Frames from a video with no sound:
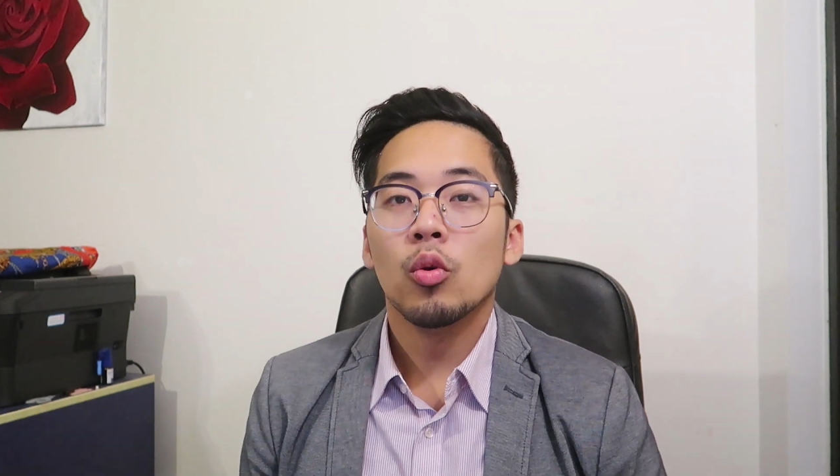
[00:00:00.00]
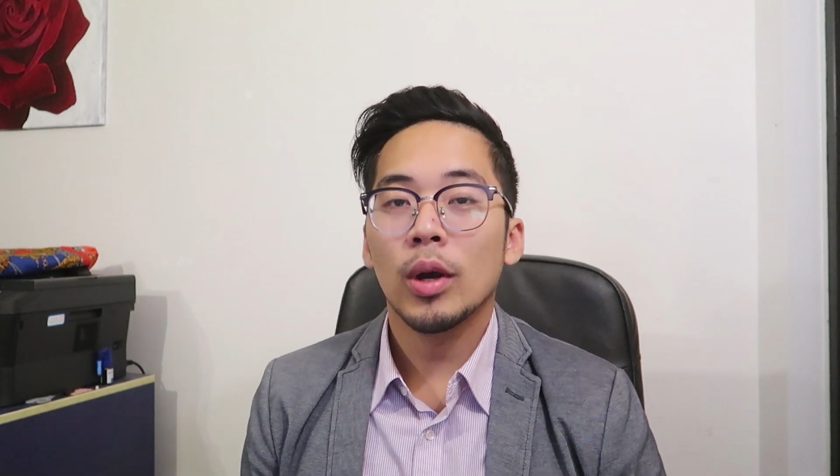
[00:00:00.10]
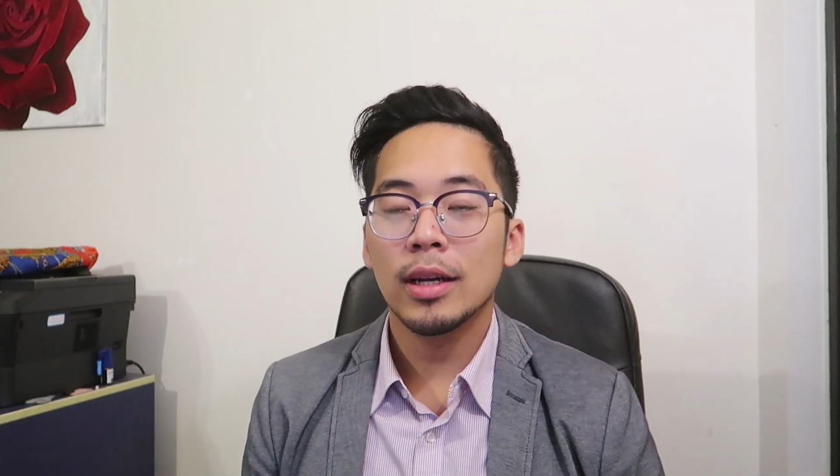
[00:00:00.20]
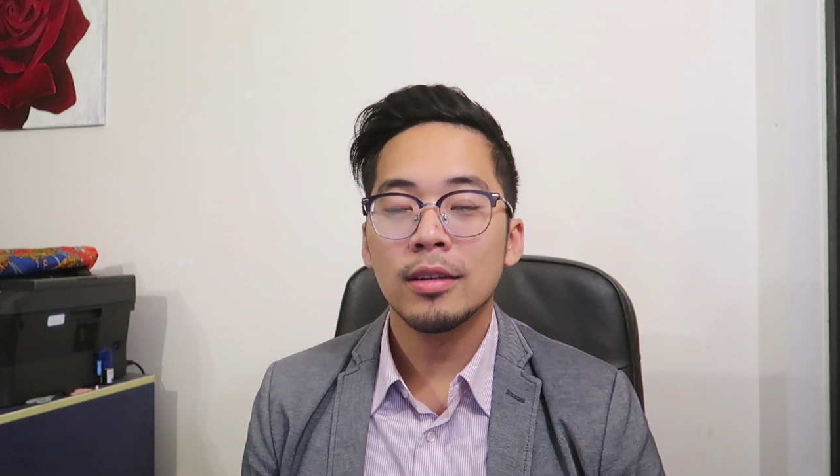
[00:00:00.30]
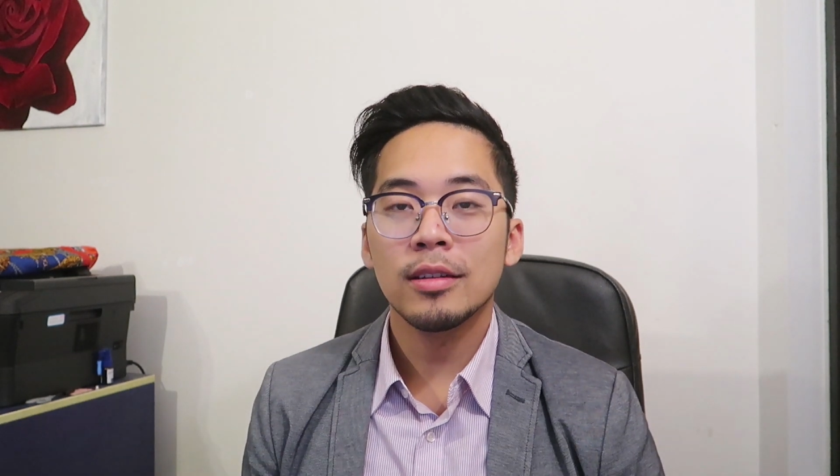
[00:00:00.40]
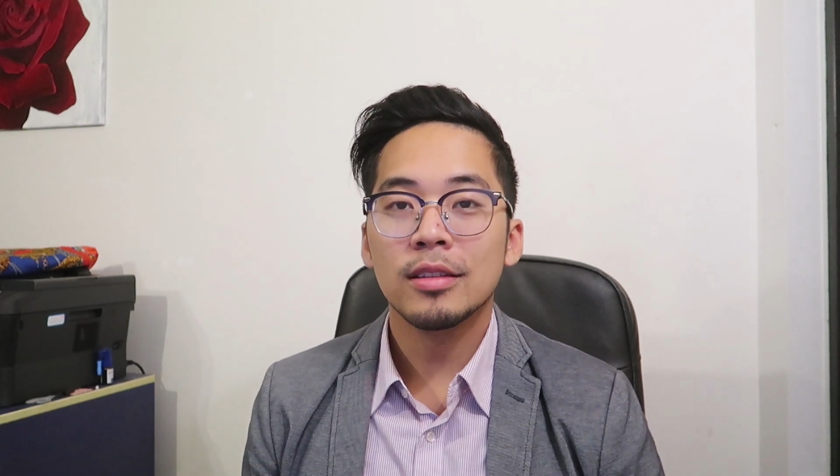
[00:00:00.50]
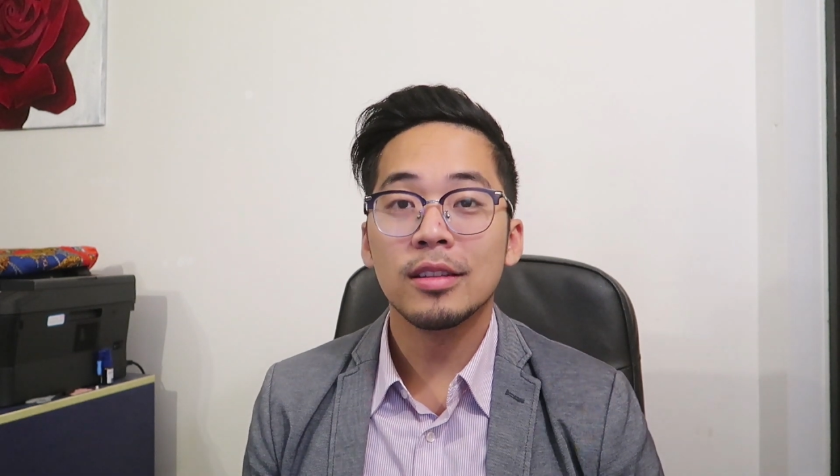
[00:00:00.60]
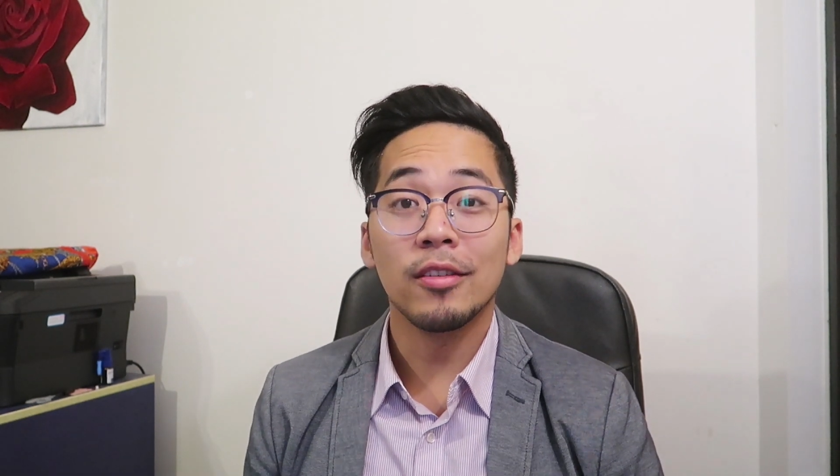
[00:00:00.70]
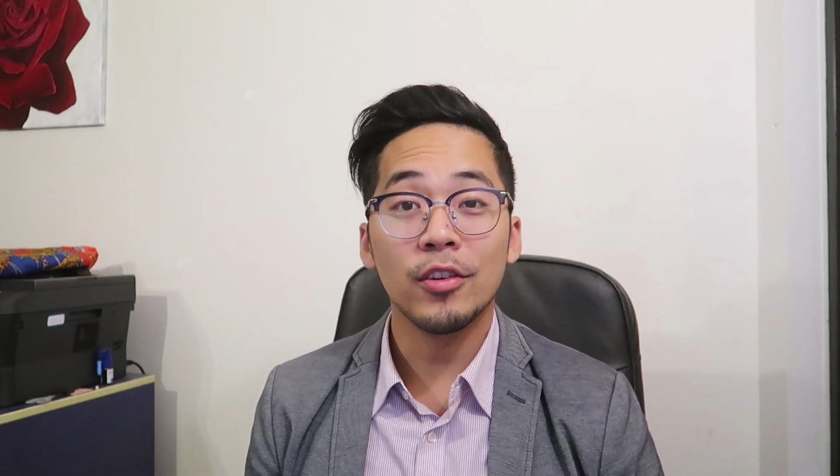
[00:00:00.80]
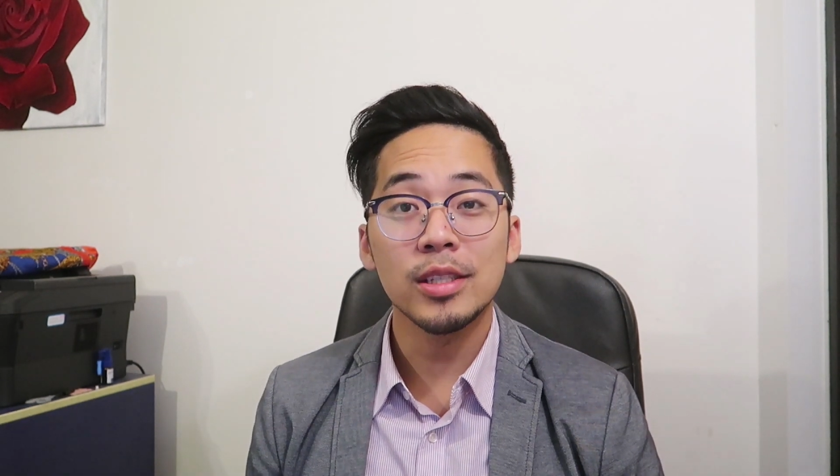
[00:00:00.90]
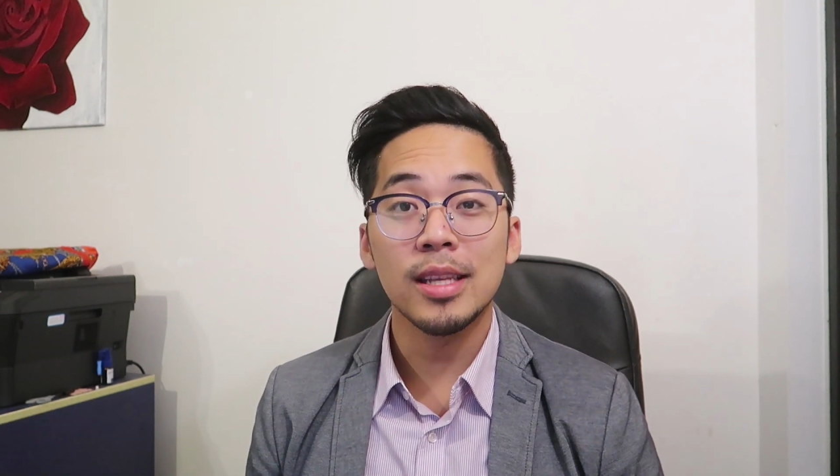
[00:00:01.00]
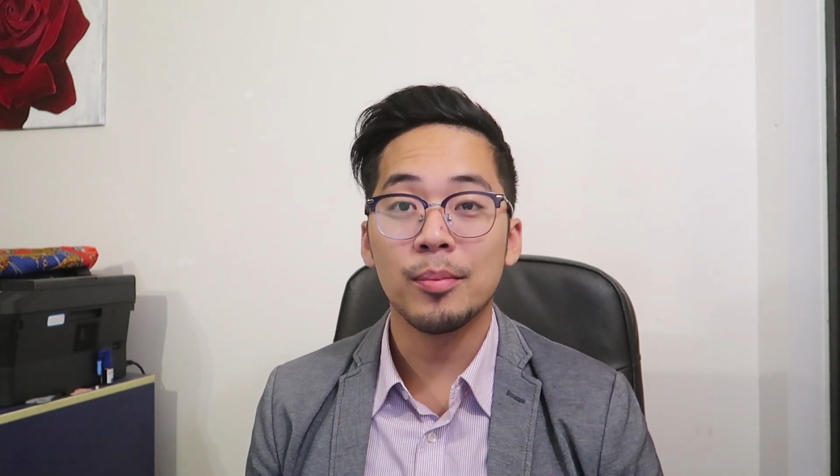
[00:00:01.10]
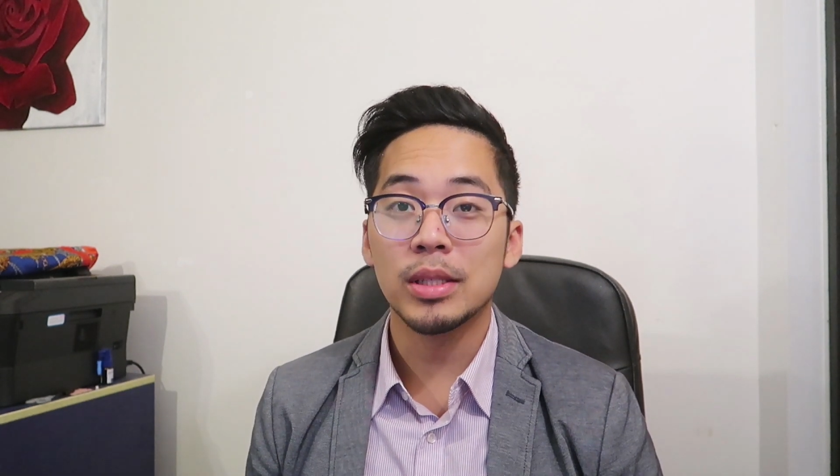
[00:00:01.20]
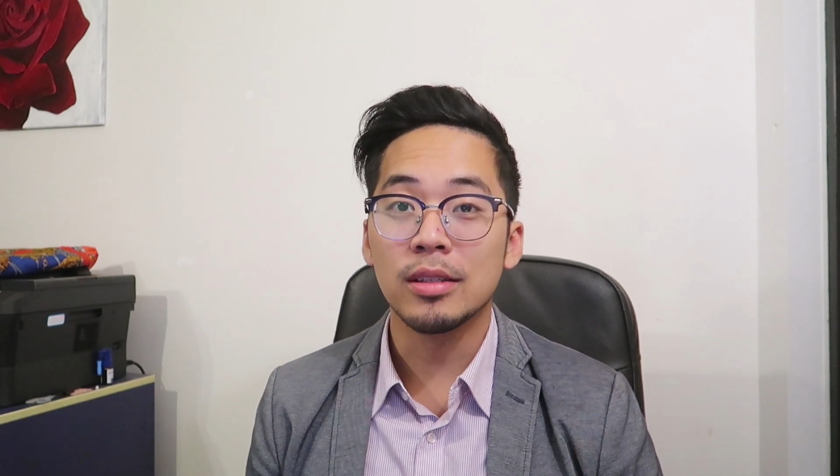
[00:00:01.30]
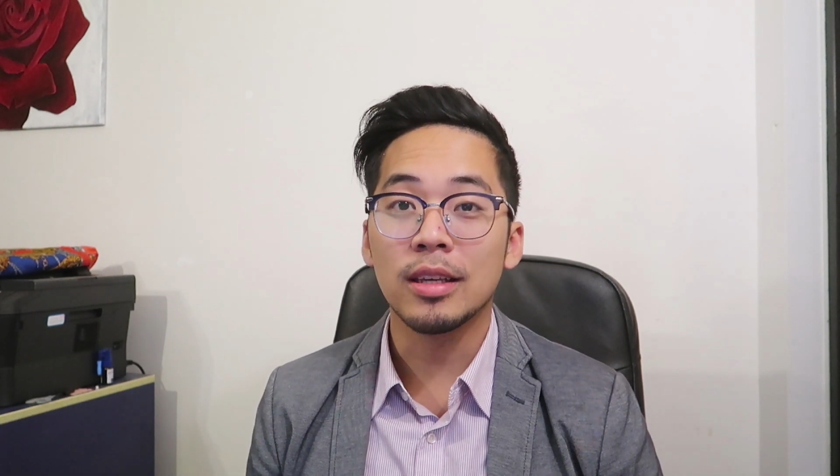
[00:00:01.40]
Well, the first
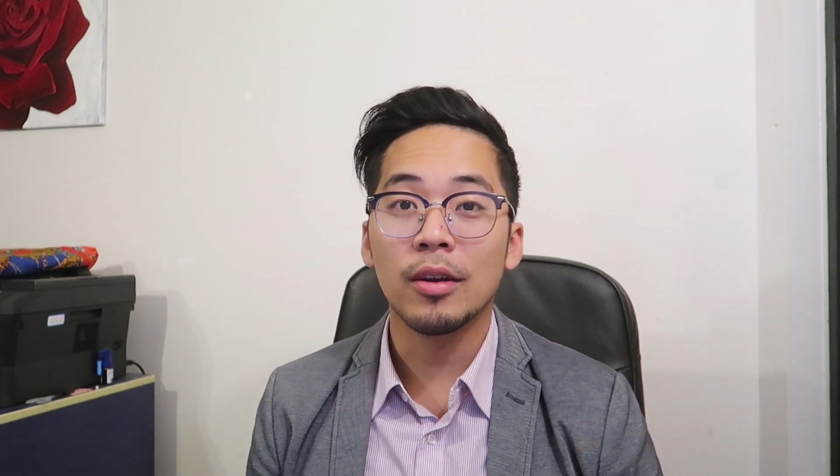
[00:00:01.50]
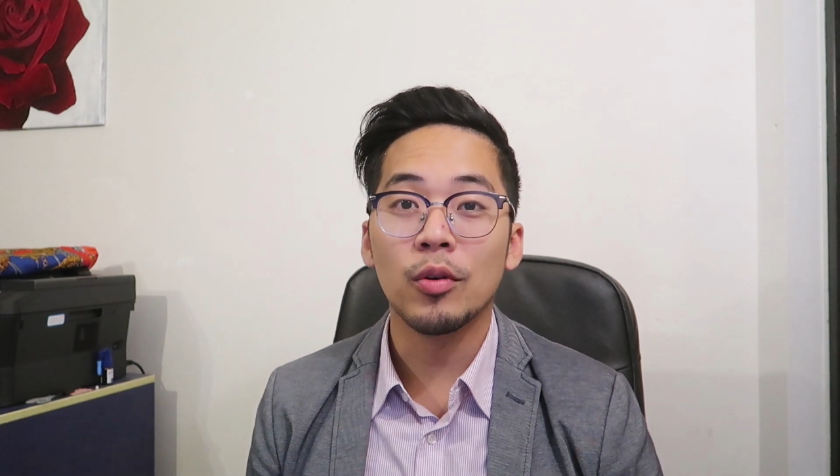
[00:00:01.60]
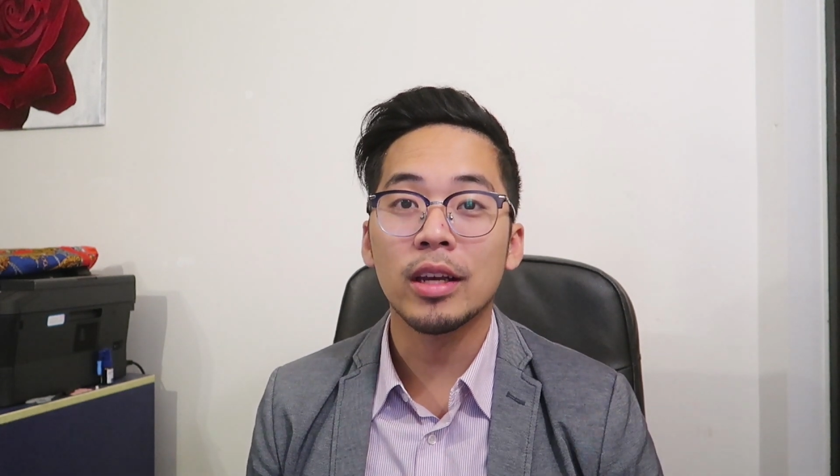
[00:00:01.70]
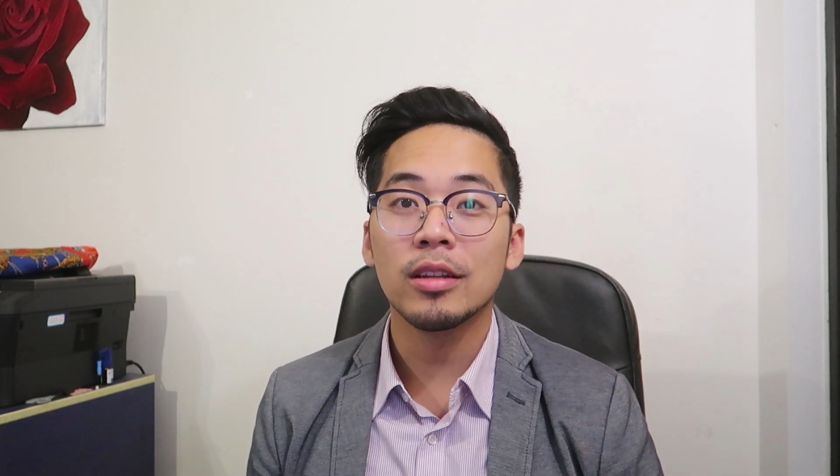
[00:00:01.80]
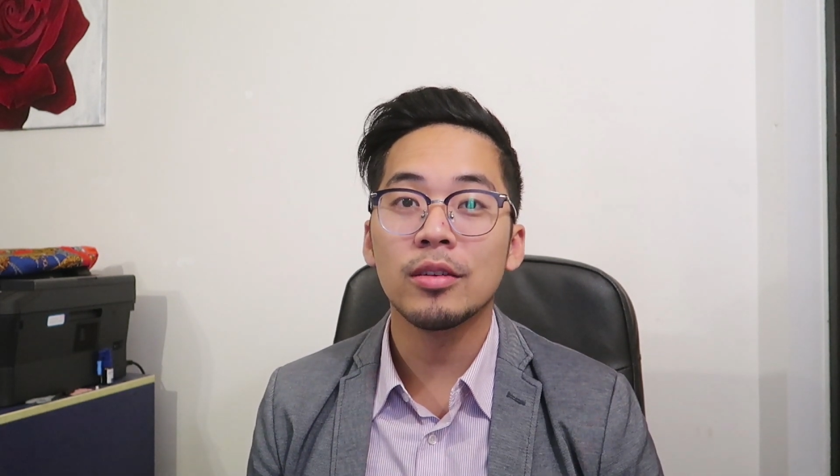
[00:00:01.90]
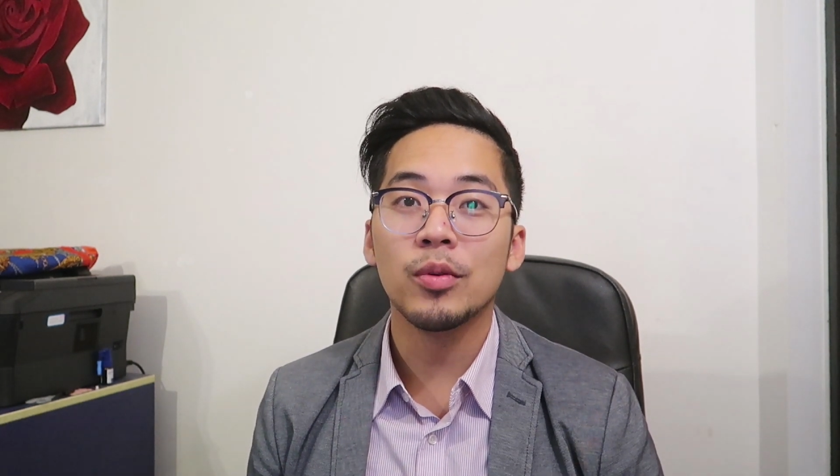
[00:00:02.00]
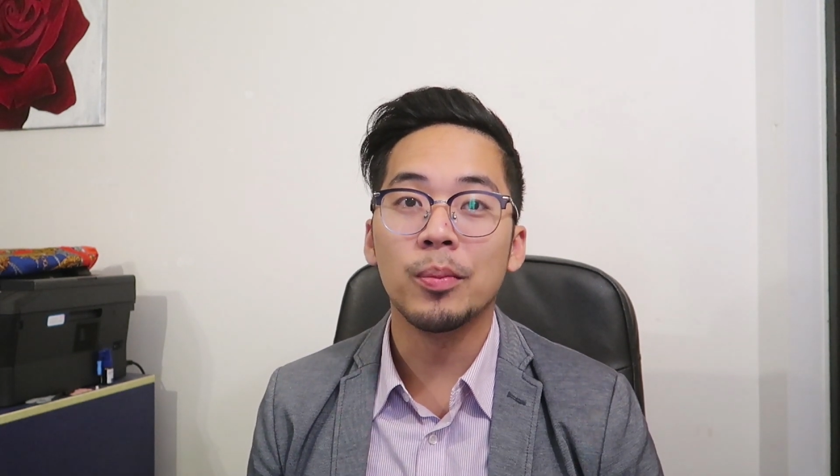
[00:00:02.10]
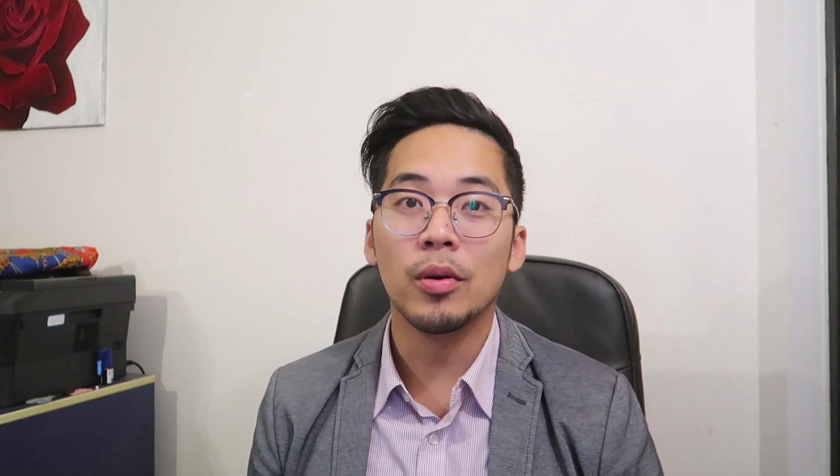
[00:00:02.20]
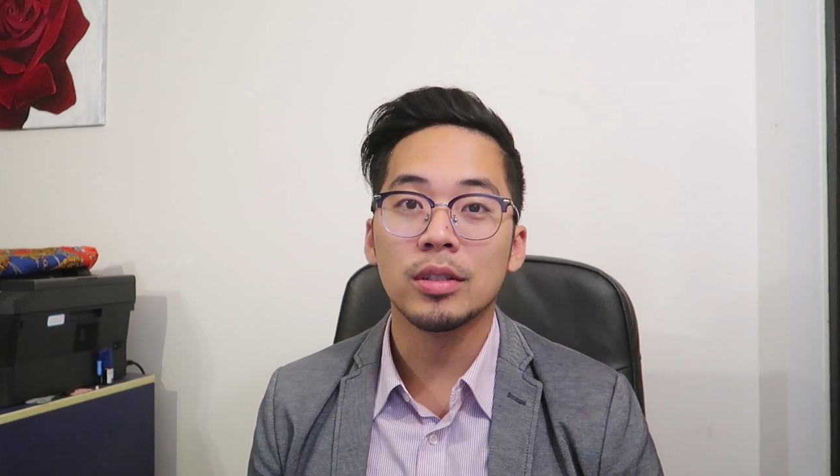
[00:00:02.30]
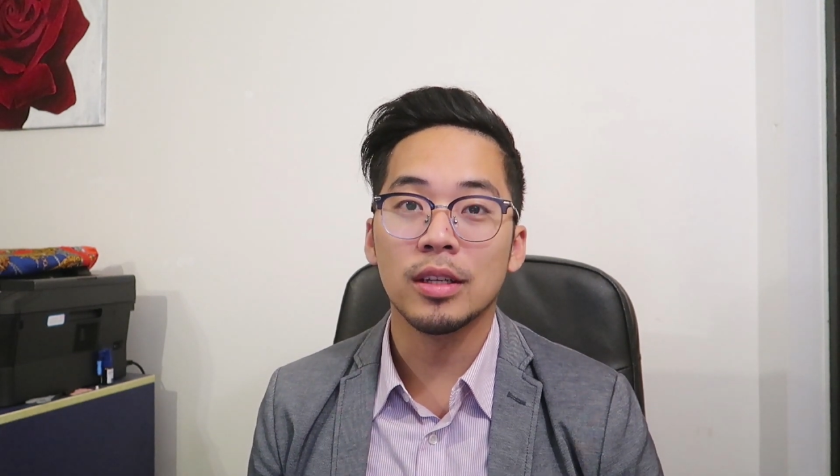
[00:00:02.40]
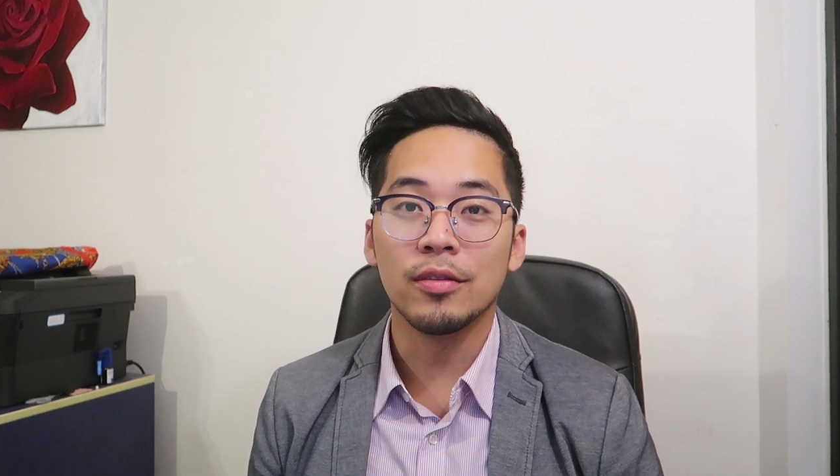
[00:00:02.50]
step is to get regular reports